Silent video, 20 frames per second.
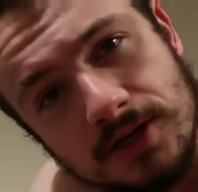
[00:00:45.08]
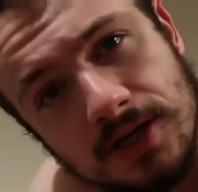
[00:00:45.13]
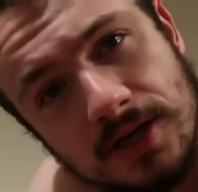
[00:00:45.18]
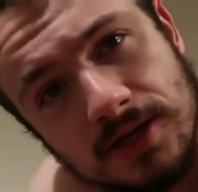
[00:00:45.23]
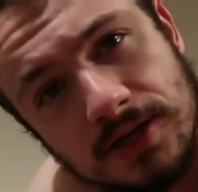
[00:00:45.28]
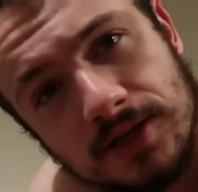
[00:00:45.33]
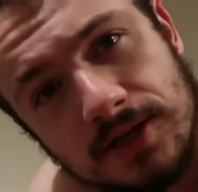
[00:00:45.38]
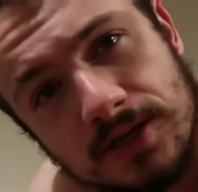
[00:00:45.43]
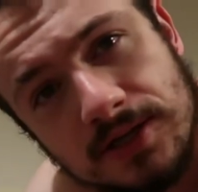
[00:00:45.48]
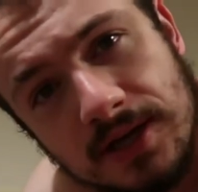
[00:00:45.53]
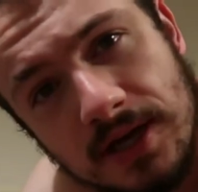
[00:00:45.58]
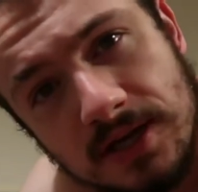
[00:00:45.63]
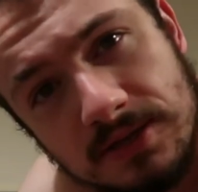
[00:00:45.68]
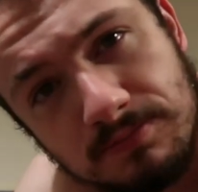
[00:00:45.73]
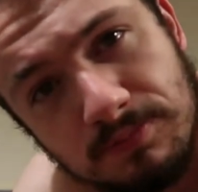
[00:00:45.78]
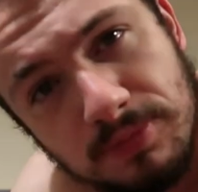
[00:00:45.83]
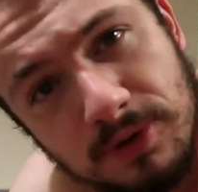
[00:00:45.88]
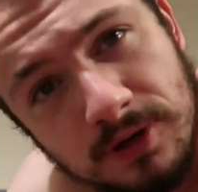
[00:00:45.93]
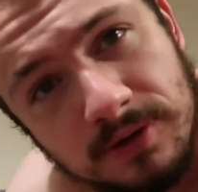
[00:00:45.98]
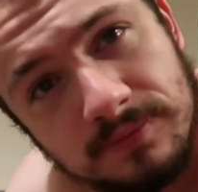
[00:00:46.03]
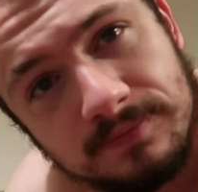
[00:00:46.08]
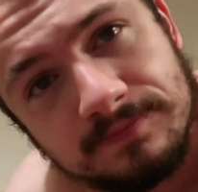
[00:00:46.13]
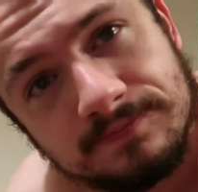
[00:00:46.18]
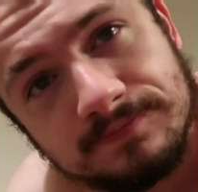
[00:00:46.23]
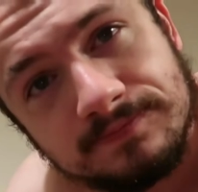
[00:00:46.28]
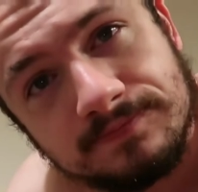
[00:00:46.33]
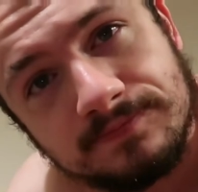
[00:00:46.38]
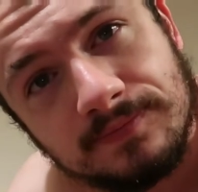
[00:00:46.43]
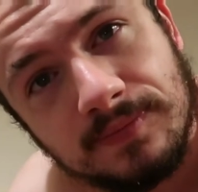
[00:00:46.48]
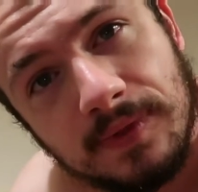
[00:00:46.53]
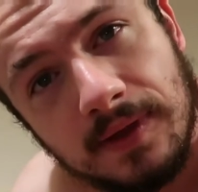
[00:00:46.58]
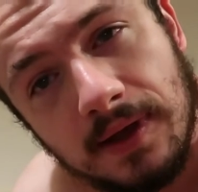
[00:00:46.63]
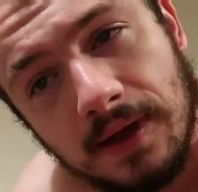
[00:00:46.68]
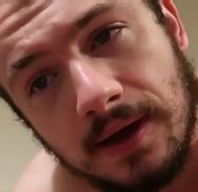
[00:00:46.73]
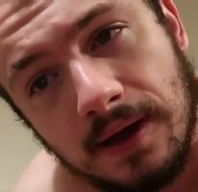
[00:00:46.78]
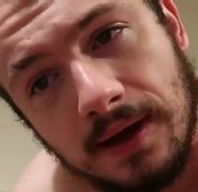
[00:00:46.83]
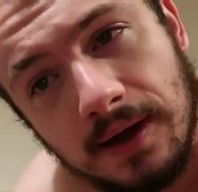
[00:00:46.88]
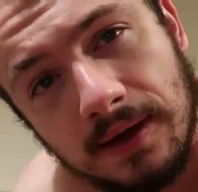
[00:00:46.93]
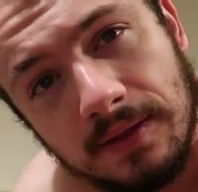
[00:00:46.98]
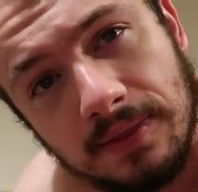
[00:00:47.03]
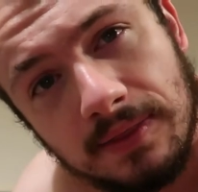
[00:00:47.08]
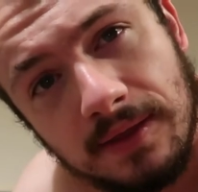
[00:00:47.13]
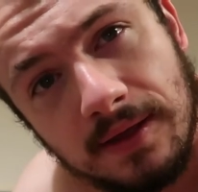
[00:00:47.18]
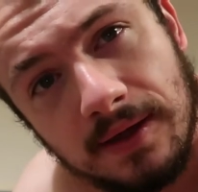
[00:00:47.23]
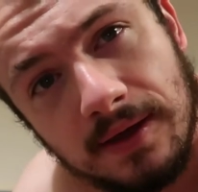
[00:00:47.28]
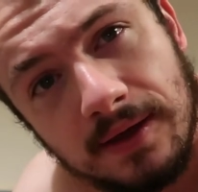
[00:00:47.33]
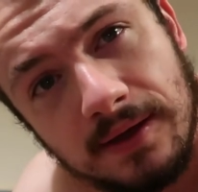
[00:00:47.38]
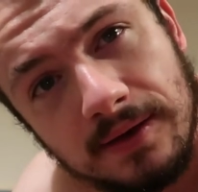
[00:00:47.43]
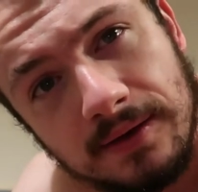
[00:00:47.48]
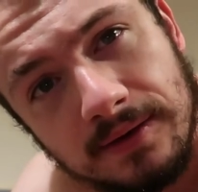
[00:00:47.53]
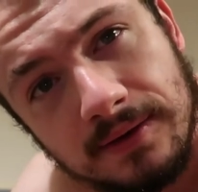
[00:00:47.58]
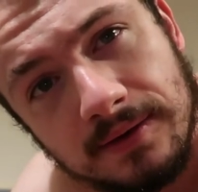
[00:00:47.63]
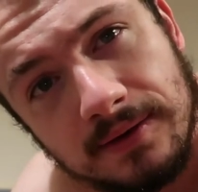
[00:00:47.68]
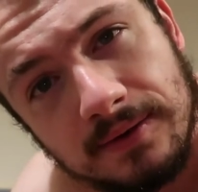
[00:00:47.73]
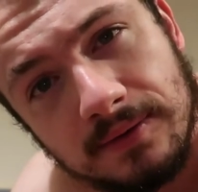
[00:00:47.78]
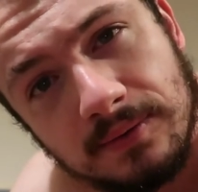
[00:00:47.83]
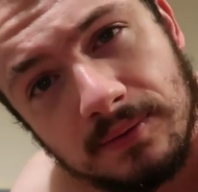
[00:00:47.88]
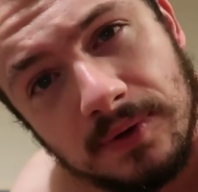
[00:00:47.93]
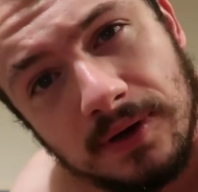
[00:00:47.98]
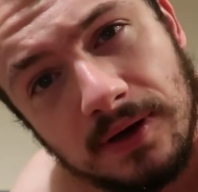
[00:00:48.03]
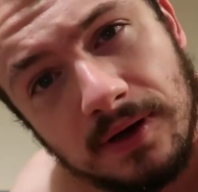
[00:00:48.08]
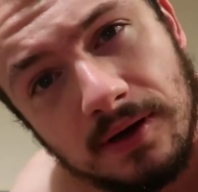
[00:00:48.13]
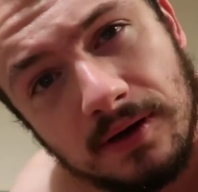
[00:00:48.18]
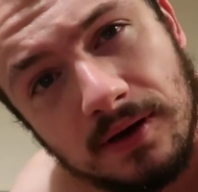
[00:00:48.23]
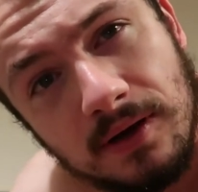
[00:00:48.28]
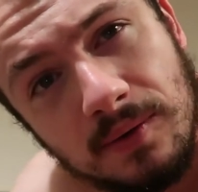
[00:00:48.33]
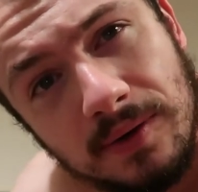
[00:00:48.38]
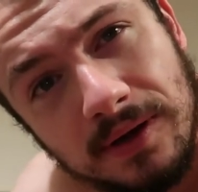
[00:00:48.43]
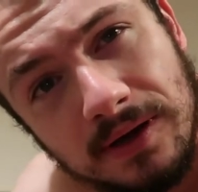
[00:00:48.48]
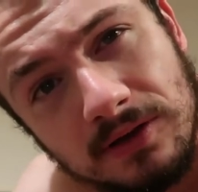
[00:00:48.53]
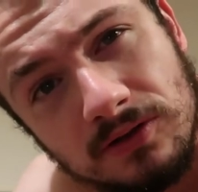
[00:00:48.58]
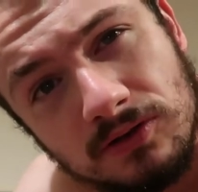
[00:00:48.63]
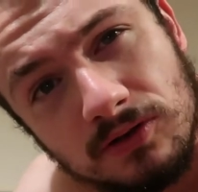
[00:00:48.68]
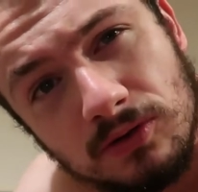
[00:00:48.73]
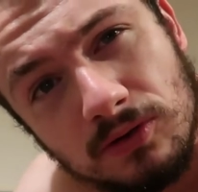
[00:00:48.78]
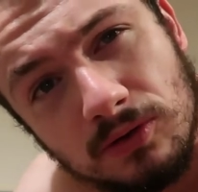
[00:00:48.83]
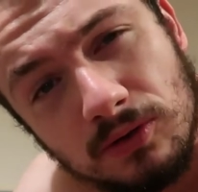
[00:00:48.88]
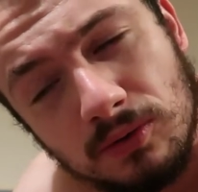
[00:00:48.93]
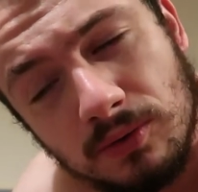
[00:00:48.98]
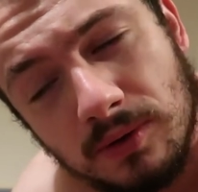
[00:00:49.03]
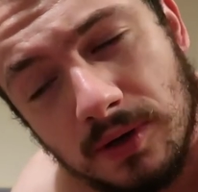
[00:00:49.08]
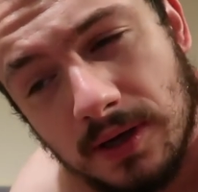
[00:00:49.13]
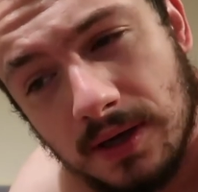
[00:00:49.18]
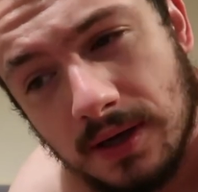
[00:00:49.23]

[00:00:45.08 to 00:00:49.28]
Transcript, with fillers: changing this guy's butt and then we are going to